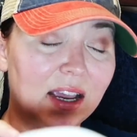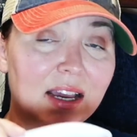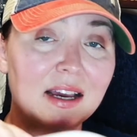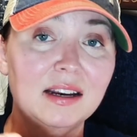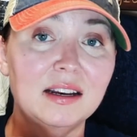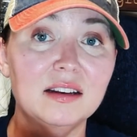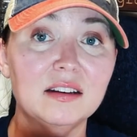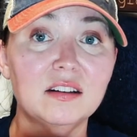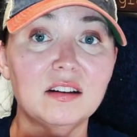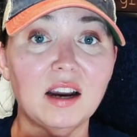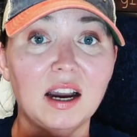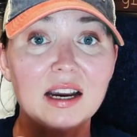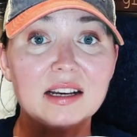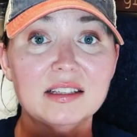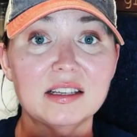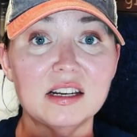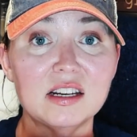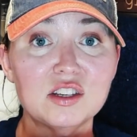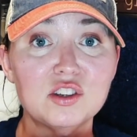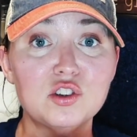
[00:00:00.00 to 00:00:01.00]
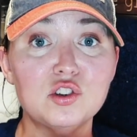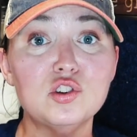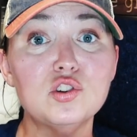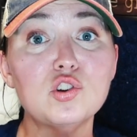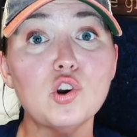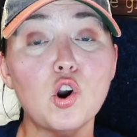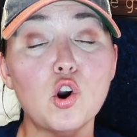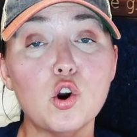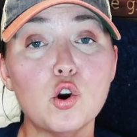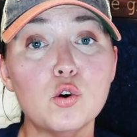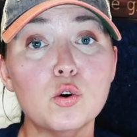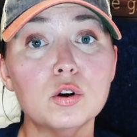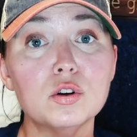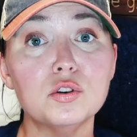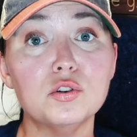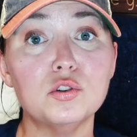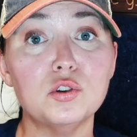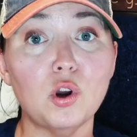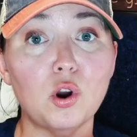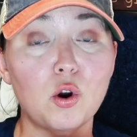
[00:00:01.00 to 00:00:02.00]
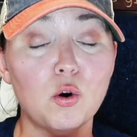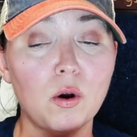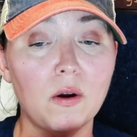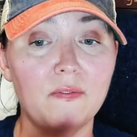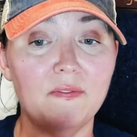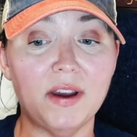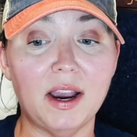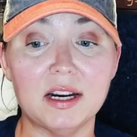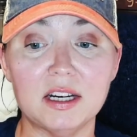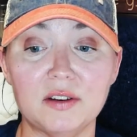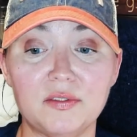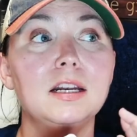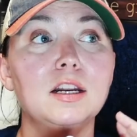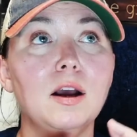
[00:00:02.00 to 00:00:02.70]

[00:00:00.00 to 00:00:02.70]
And guys, it is so, so effective.